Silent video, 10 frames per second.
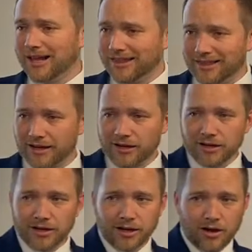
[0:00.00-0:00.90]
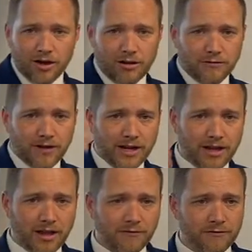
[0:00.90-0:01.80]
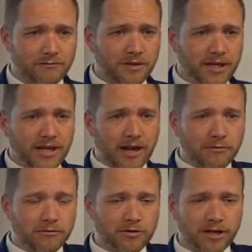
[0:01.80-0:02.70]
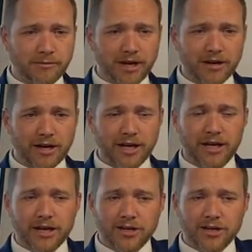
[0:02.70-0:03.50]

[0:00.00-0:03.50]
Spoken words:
They're going to all file off of me. I'm remarried.